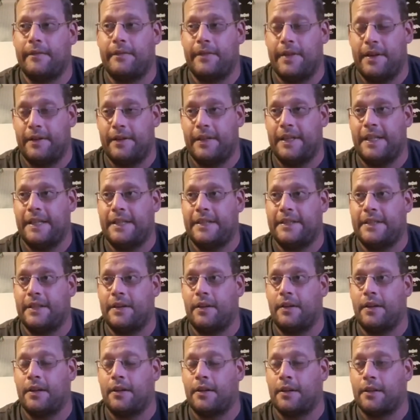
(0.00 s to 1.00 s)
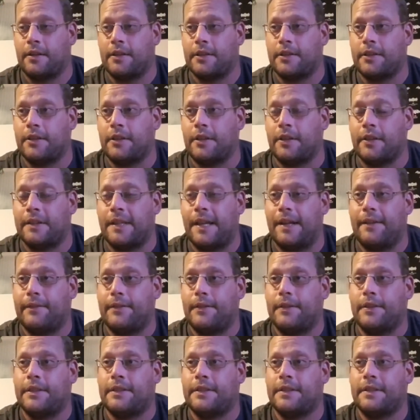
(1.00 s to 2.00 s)
Very easy. Oh, God,
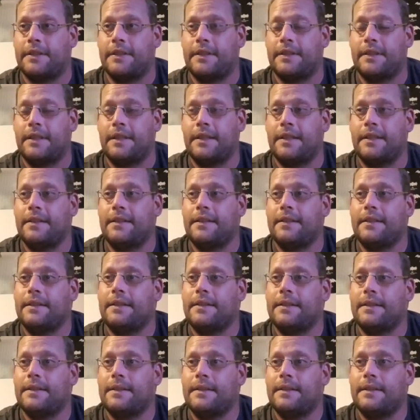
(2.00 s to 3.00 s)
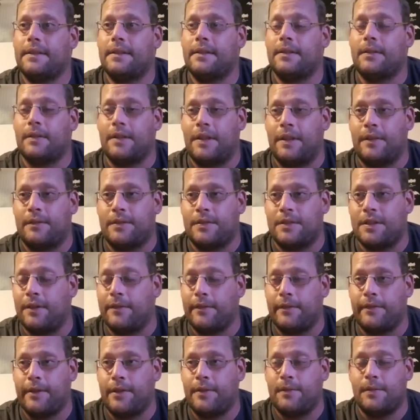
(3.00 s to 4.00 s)
that voice. Or those
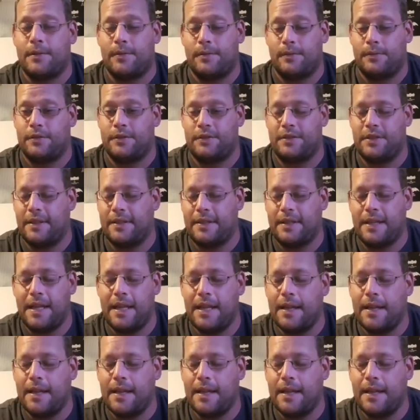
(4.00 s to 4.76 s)
vocals.